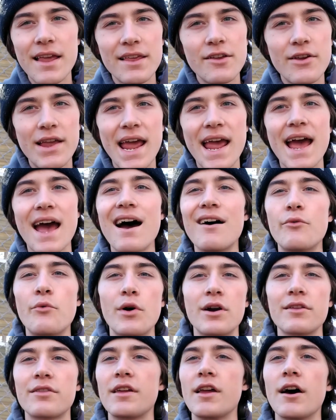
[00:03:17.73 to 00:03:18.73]
you can't have
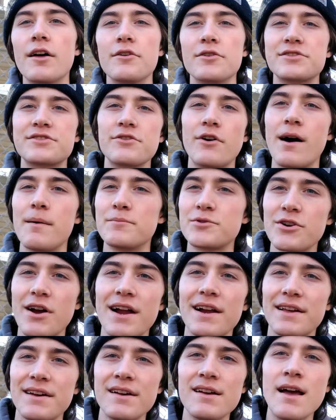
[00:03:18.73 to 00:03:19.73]
one or the other. So I'm
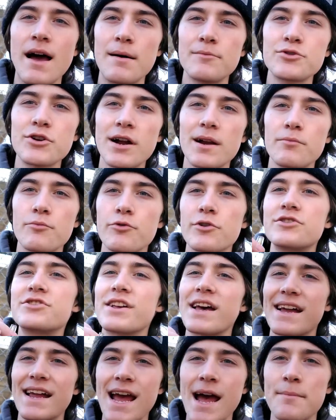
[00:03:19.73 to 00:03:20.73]
trying to bridge
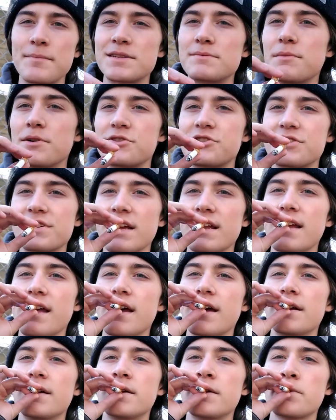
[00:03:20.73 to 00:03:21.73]
that gap as much as I
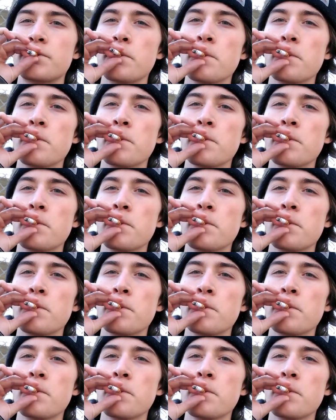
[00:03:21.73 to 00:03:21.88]
can.